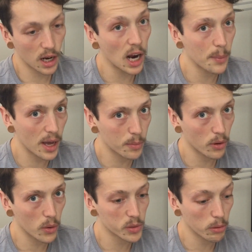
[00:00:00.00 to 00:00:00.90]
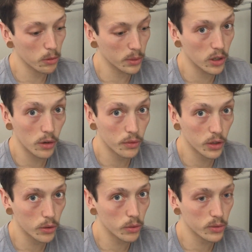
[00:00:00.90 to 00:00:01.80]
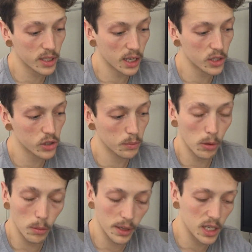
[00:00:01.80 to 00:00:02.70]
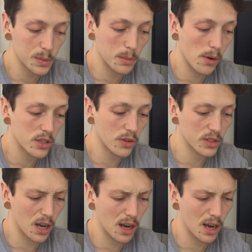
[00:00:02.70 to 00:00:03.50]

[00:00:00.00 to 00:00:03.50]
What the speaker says: an iPad Pro is probably not for you, seeing as you're probably going to spend most of your